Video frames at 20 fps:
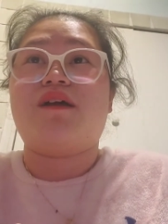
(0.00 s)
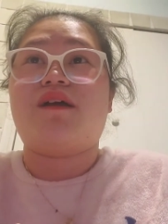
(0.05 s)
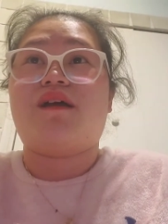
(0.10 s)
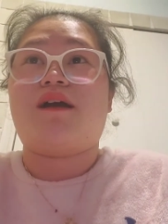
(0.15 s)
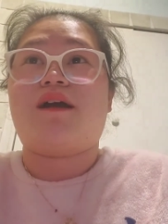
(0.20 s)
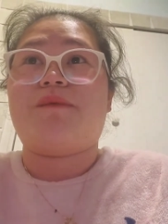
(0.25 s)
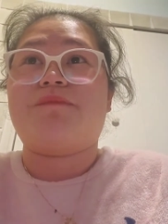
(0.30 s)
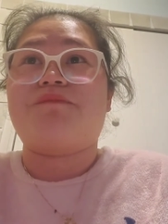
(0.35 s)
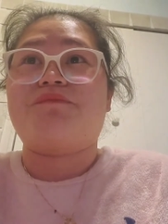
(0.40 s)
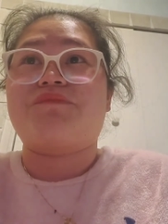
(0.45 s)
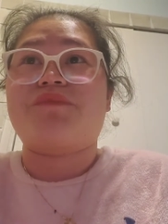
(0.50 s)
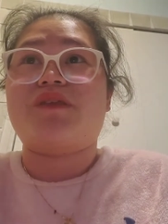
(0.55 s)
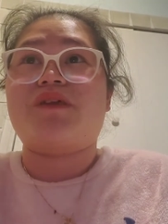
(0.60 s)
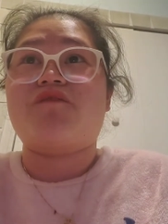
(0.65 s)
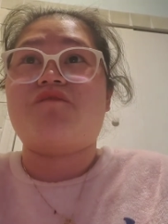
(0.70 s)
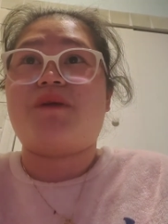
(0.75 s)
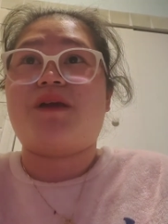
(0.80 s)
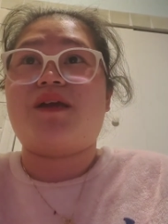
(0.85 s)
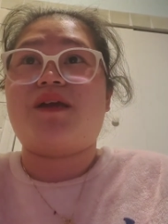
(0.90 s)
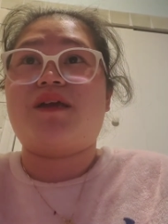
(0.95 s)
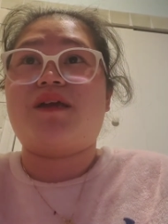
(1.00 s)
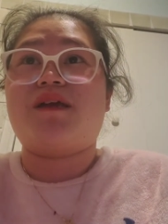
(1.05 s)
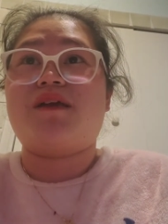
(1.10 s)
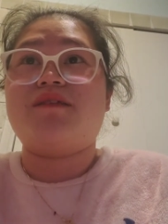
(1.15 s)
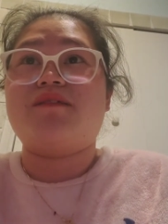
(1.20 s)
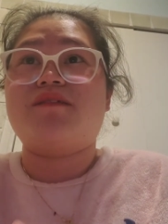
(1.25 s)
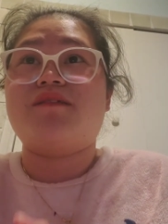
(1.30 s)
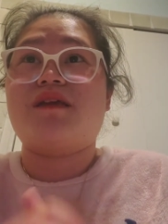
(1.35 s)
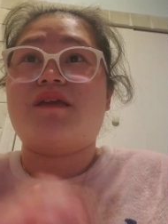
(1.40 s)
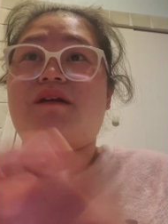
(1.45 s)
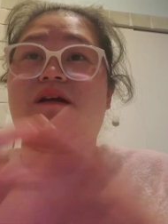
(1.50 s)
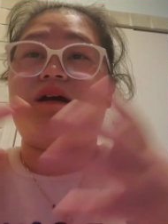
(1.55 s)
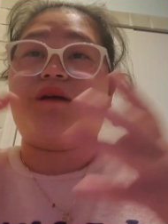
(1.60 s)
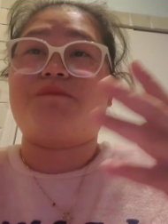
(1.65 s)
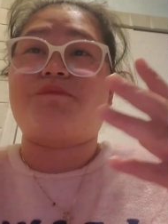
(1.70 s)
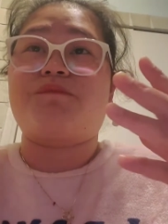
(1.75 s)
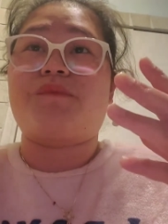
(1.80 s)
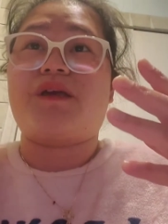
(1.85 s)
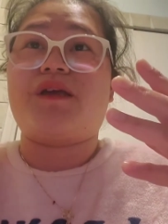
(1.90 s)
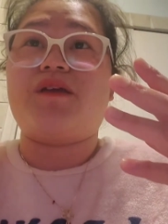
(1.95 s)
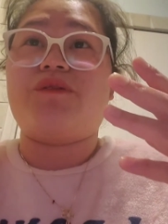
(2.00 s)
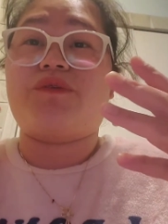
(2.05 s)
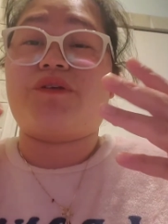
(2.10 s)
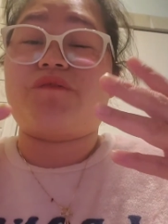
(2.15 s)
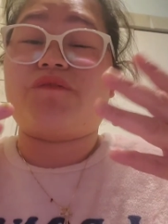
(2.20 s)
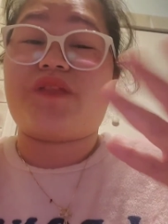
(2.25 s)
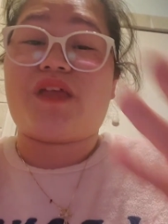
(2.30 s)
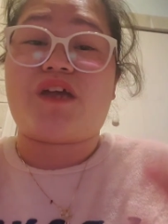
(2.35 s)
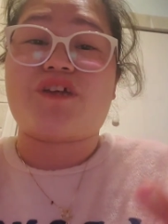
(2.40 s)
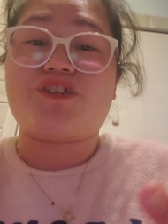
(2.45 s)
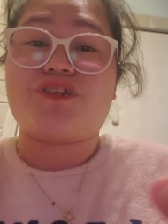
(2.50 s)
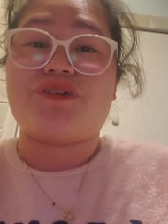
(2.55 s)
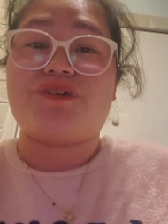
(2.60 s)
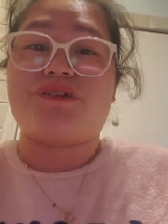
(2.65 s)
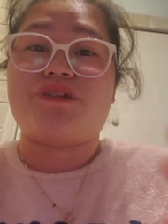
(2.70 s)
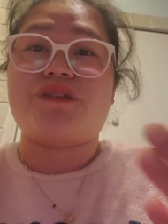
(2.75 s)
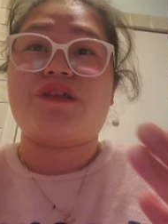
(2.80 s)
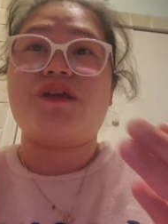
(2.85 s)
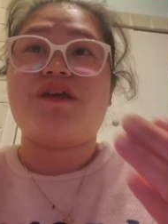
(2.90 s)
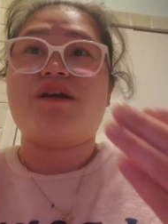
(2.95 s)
um, give my um, my reflection